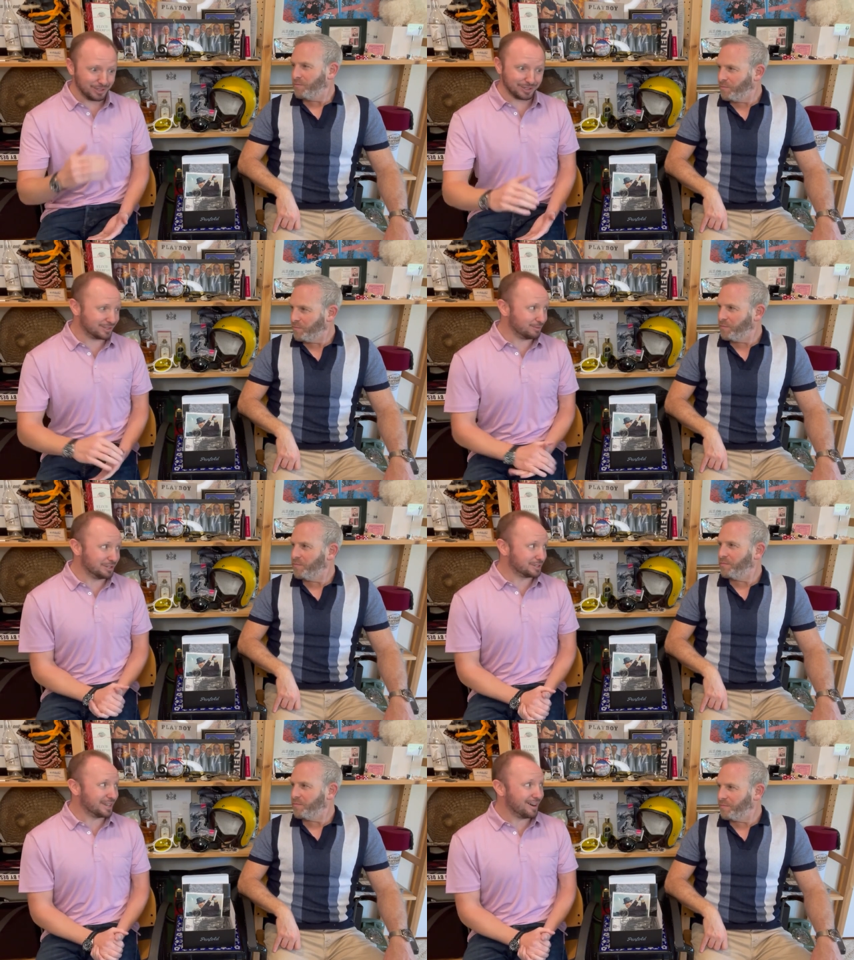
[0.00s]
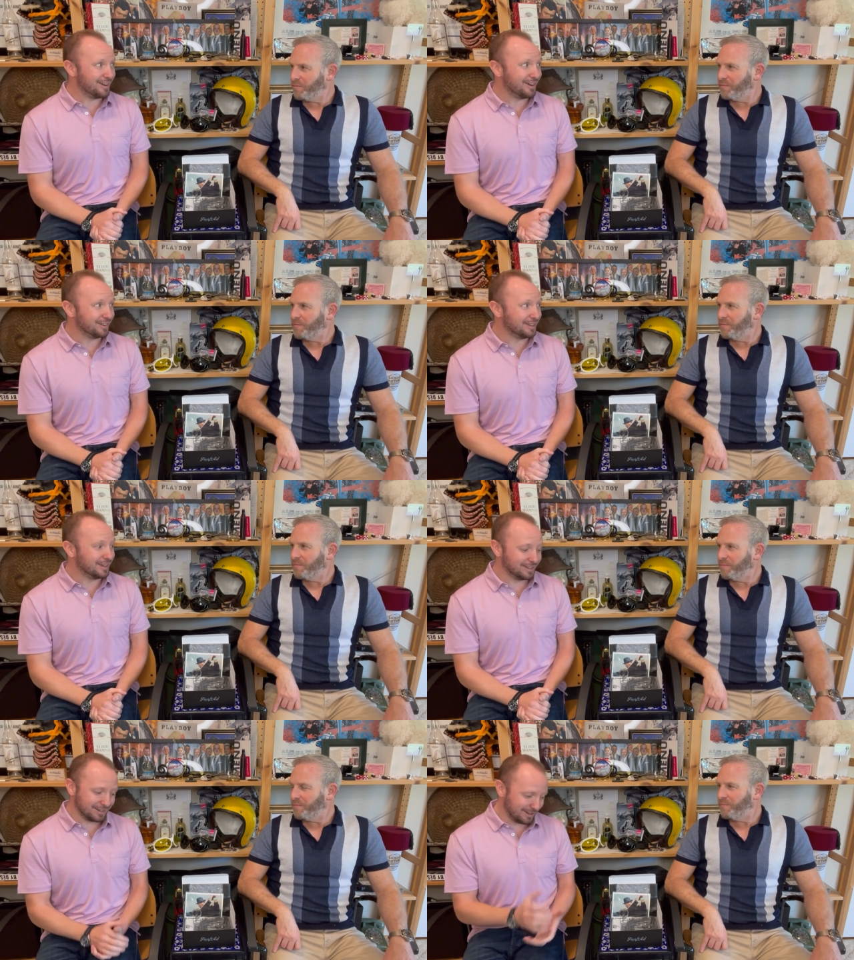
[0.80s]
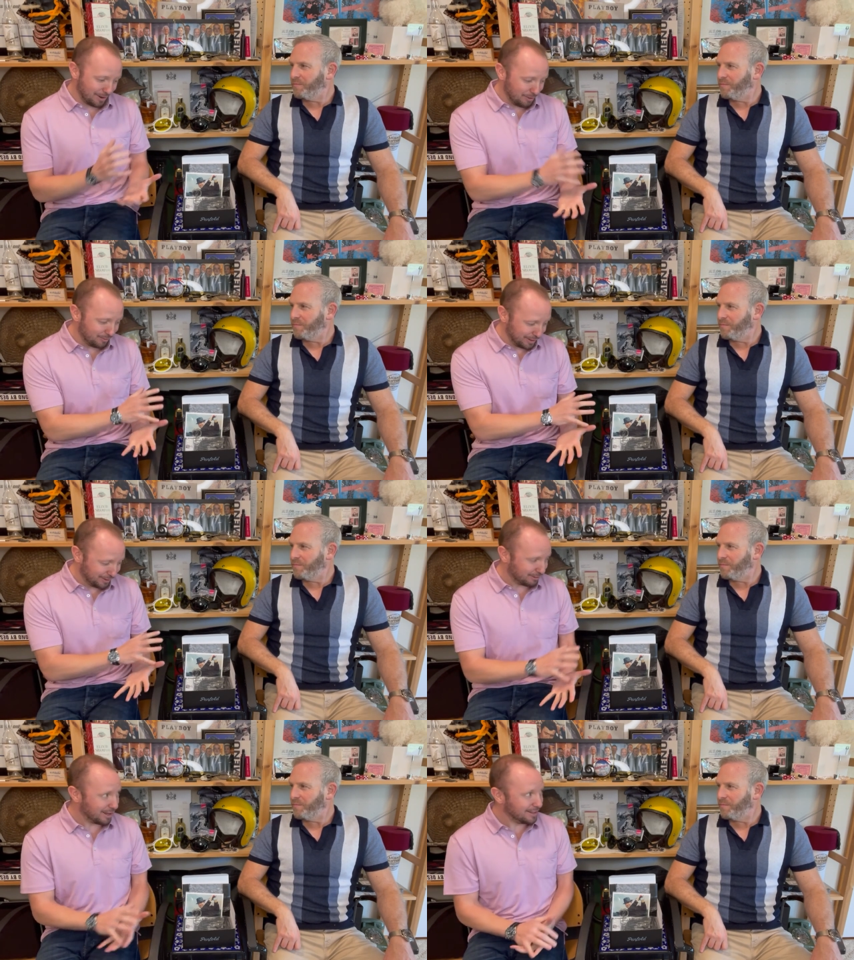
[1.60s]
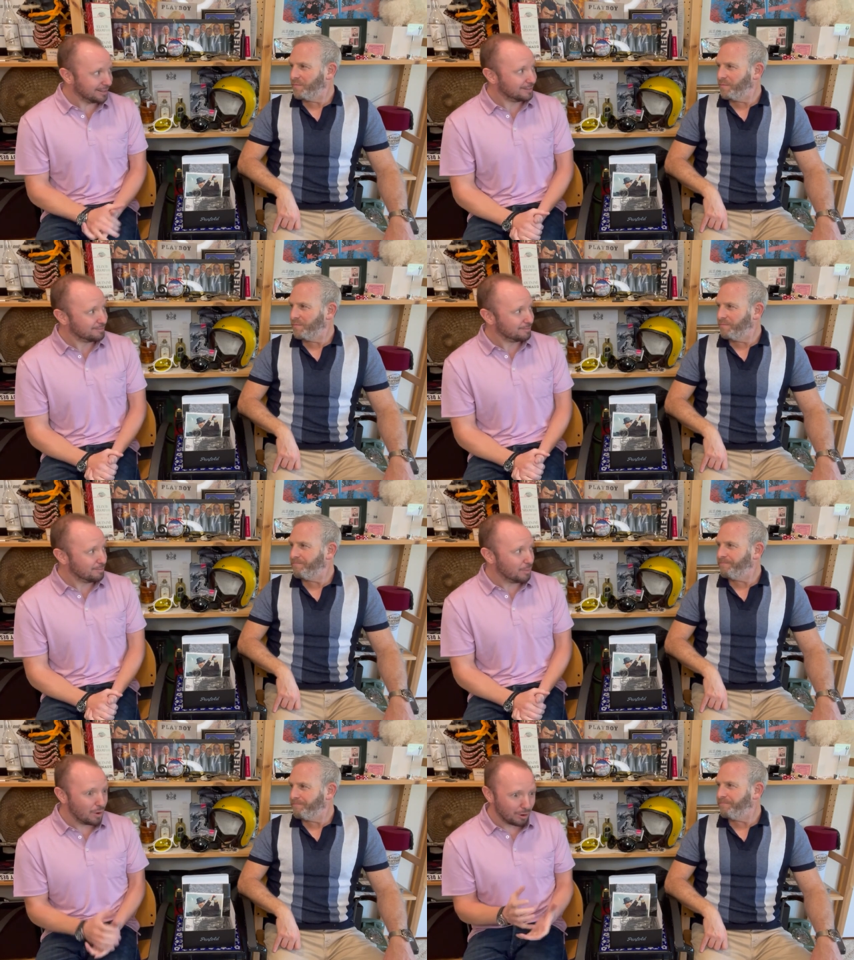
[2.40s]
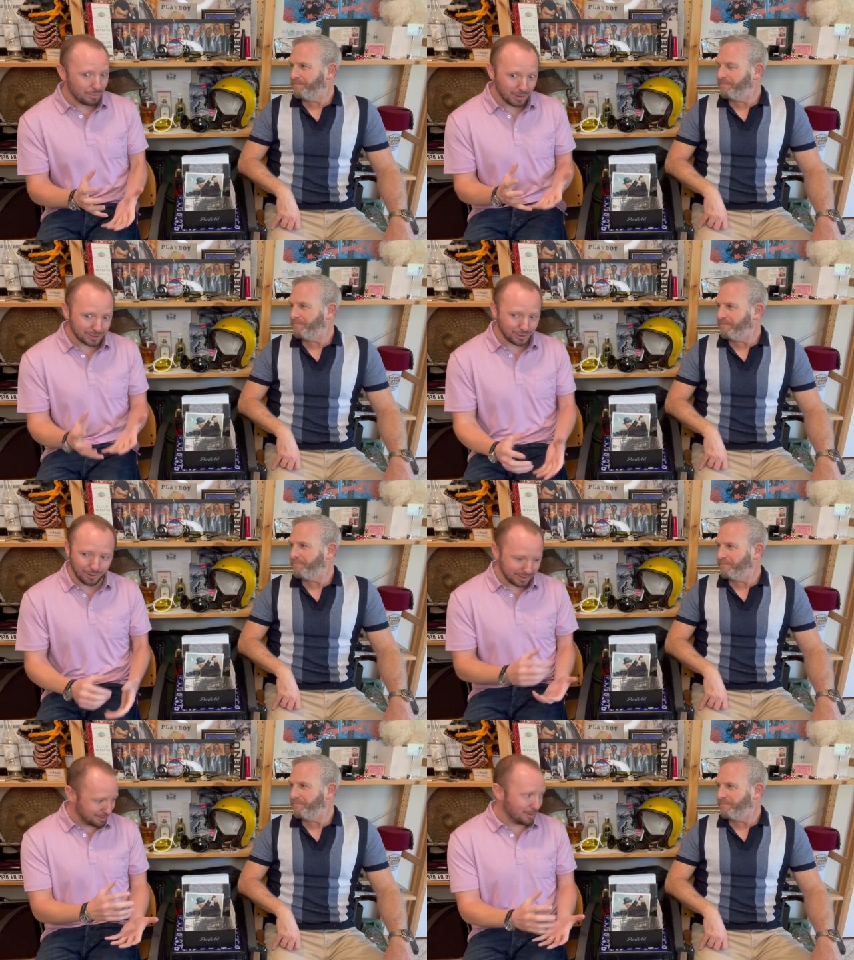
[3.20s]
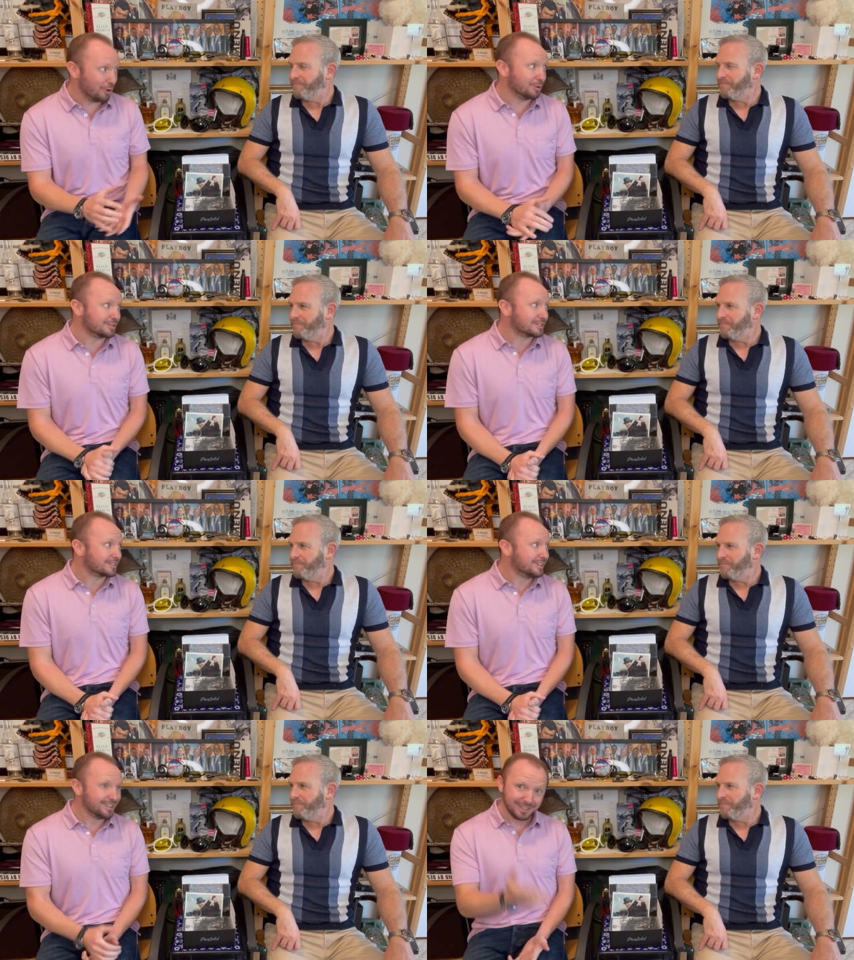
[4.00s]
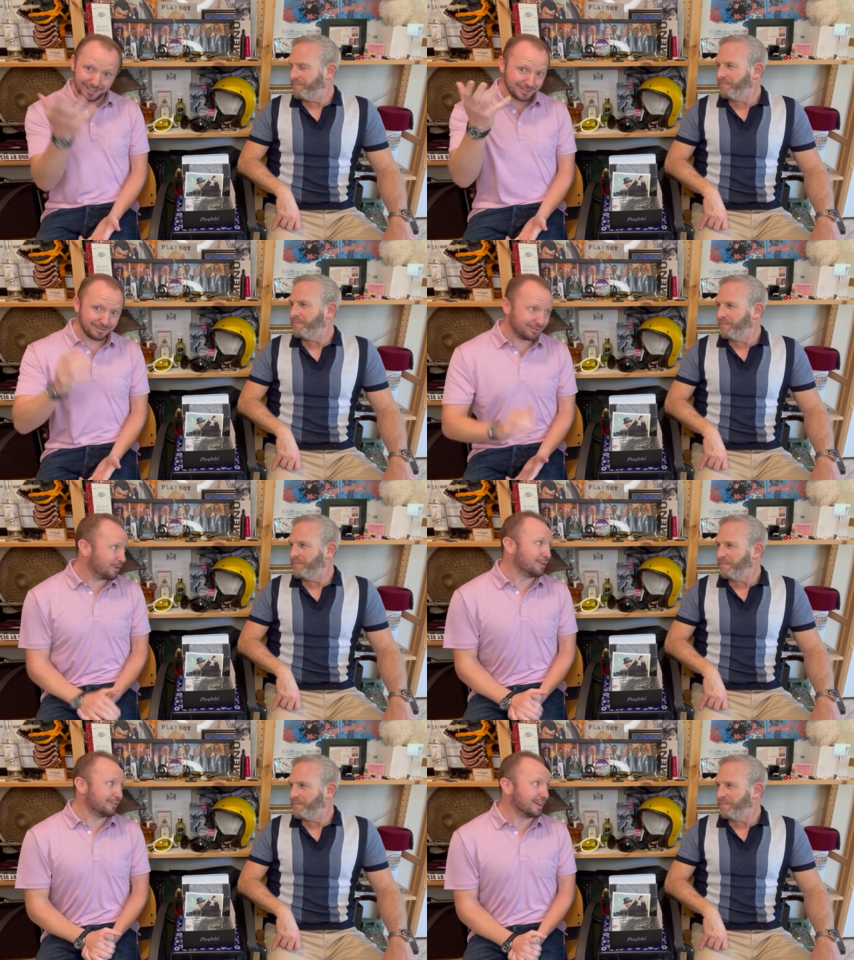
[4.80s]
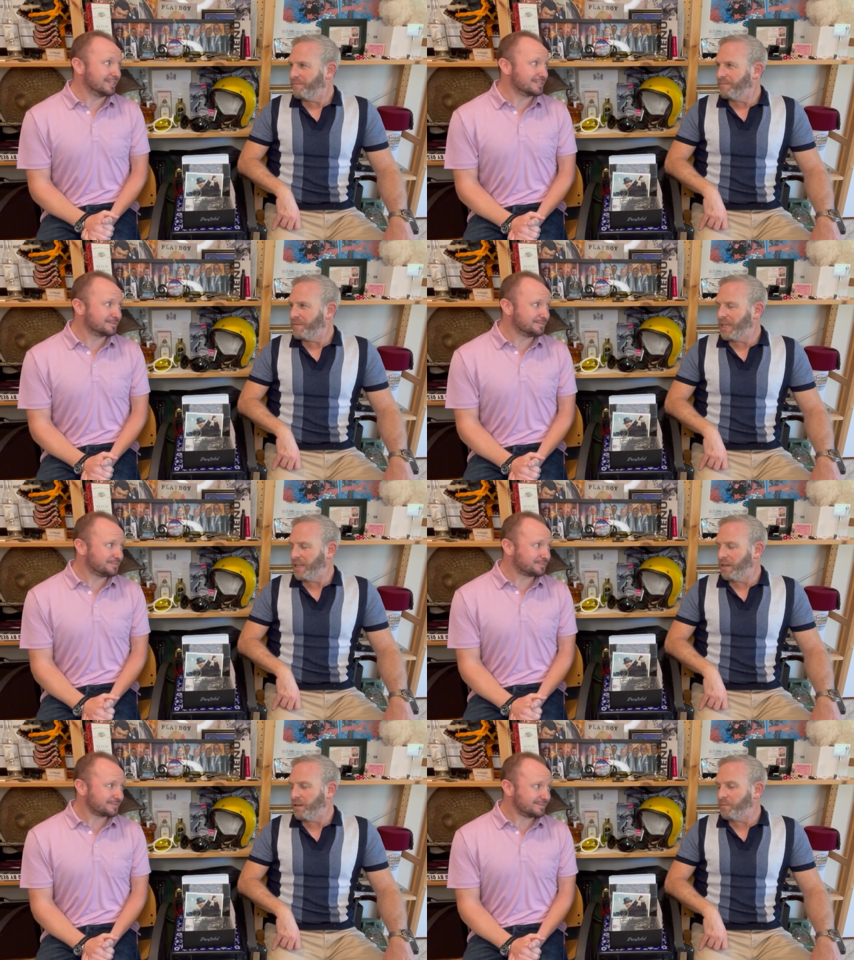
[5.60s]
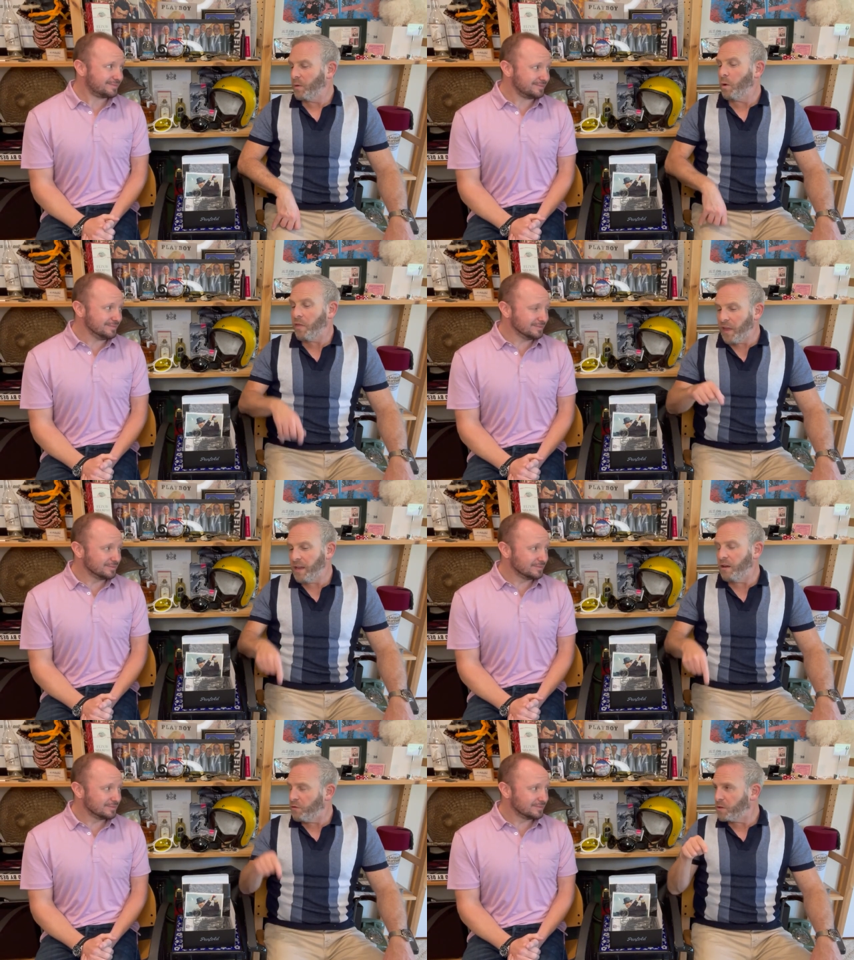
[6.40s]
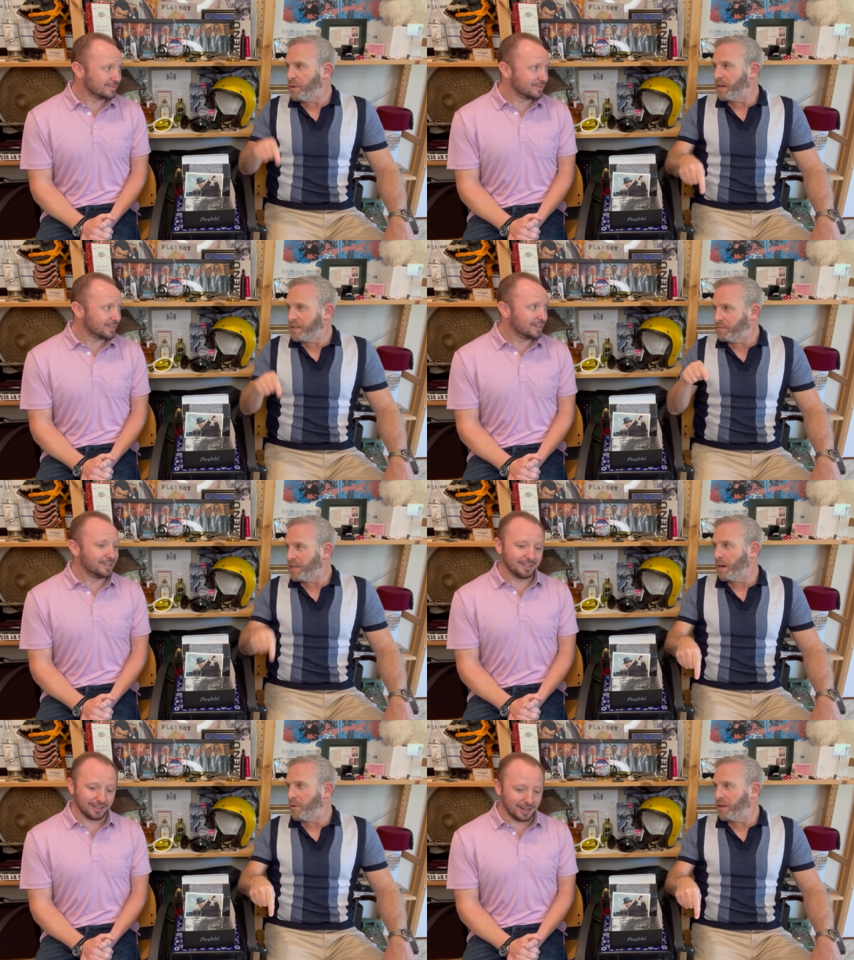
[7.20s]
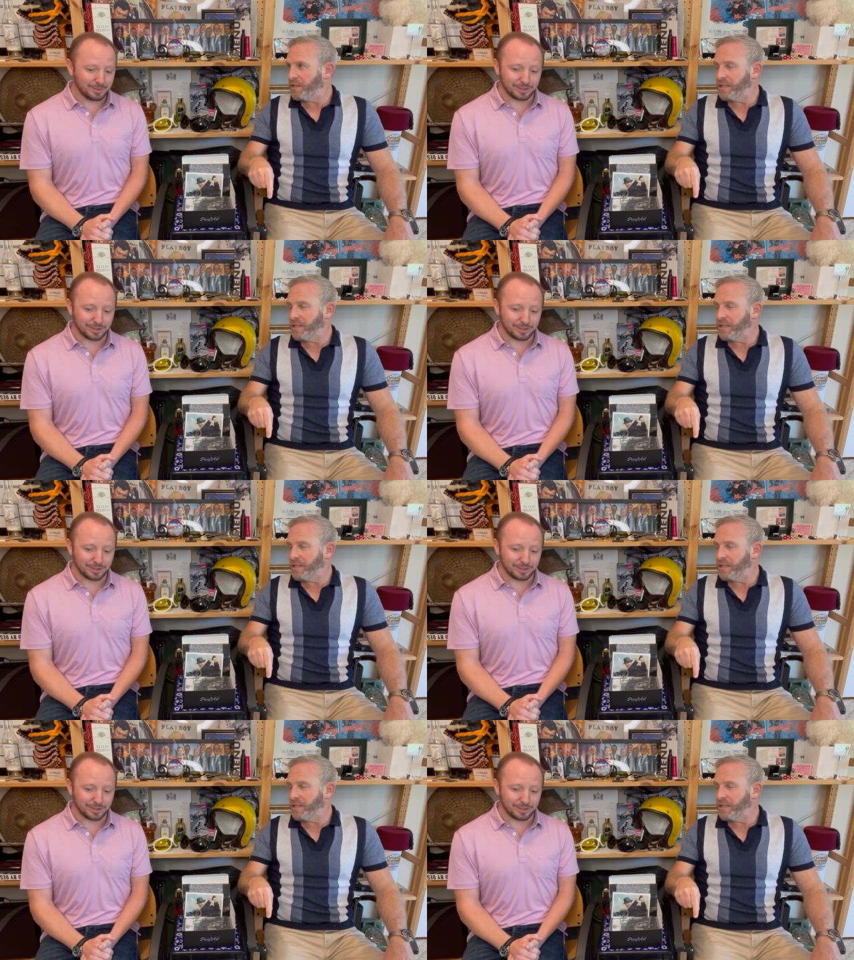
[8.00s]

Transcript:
Speaker 1: just carry on and hopefully create more and more stories and moments for the fans.
Speaker 2: I love it. Well, thank you for spending some time
Speaker 1: with us